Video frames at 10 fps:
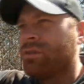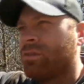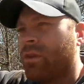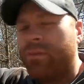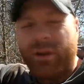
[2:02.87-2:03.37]

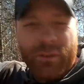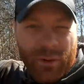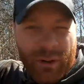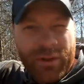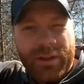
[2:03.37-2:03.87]
So I figured,
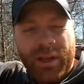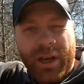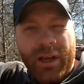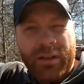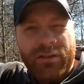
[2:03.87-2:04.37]
well, what the
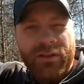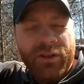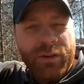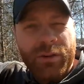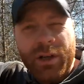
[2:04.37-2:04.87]
heck, it's
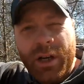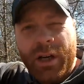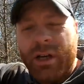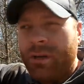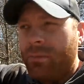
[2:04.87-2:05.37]
due.
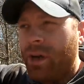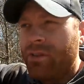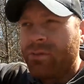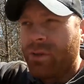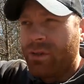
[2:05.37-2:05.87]
Might
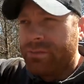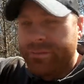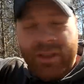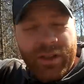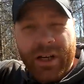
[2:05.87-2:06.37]
as well
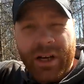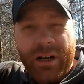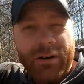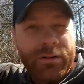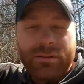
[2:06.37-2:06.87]
clean it
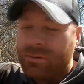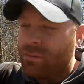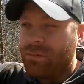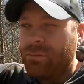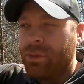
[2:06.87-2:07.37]
out,
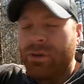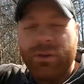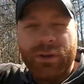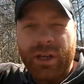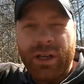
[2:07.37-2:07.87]
put a
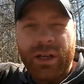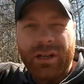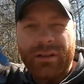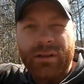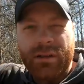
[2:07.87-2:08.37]
new kit in
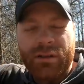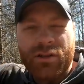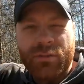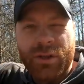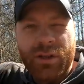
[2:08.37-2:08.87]
it, and
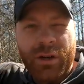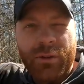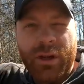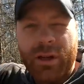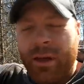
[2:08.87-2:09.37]
just be done
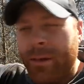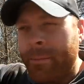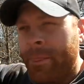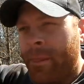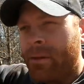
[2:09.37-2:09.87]
with it
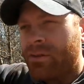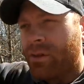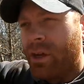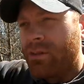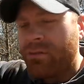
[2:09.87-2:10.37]
so
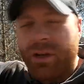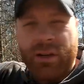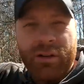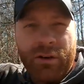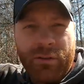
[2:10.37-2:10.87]
that it's ready
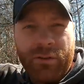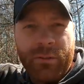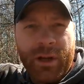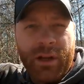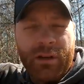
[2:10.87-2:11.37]
to go for
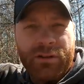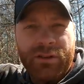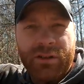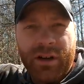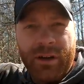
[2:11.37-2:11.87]
many years
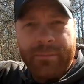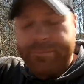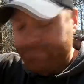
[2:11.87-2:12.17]
to come.